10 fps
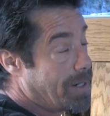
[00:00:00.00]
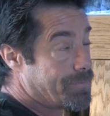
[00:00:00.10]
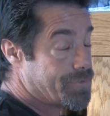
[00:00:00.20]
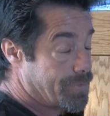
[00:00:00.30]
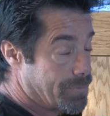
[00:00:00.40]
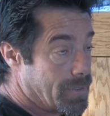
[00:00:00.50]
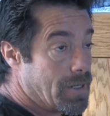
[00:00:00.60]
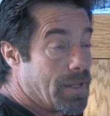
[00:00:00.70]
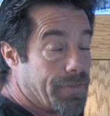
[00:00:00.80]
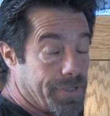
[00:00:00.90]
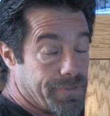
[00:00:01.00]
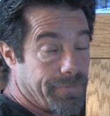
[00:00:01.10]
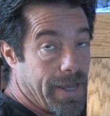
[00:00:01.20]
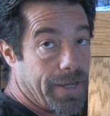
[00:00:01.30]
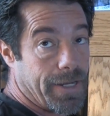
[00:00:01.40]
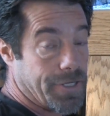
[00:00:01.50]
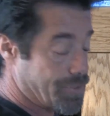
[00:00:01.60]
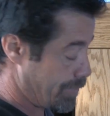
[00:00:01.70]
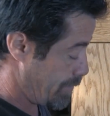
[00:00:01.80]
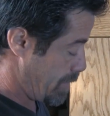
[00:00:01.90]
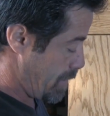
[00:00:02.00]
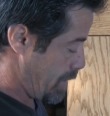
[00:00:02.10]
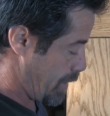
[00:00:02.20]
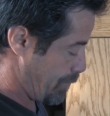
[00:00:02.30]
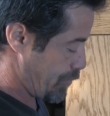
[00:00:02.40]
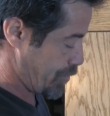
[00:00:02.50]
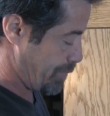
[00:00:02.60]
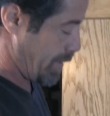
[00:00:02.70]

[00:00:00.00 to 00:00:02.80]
pumps or things of that nature you can push a